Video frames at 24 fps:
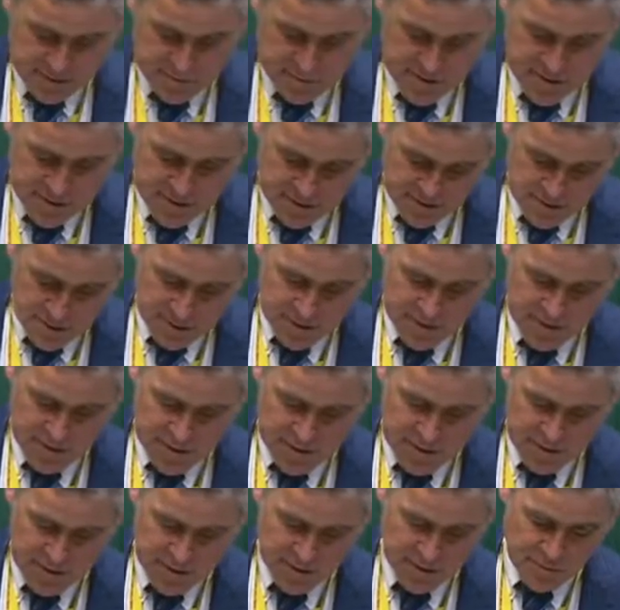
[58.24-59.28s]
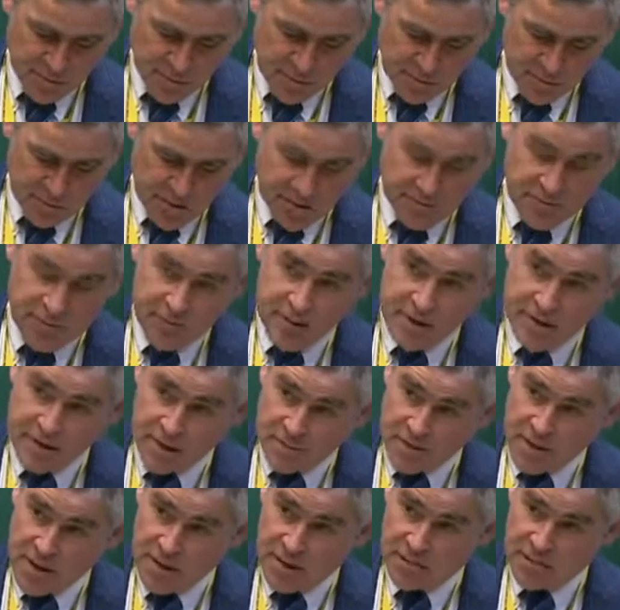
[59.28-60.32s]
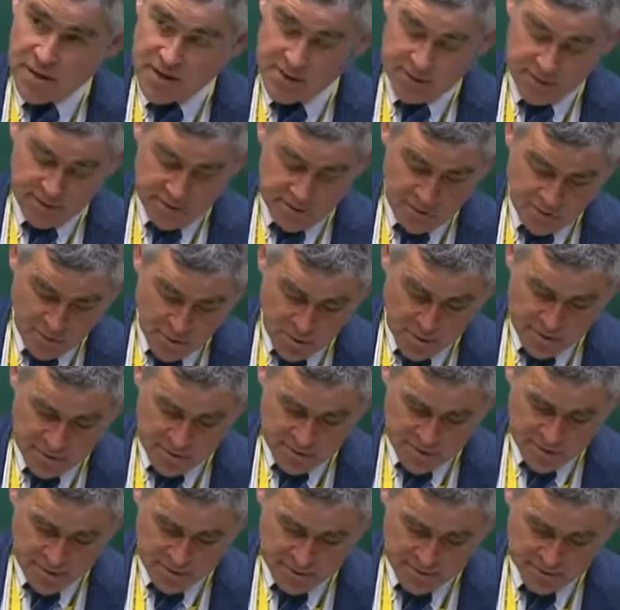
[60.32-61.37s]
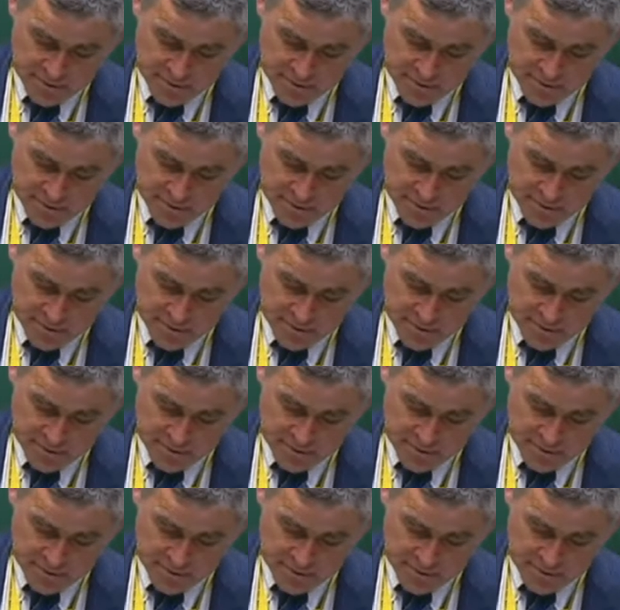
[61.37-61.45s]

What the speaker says: terms of democracy, we live in a parliamentary democracy.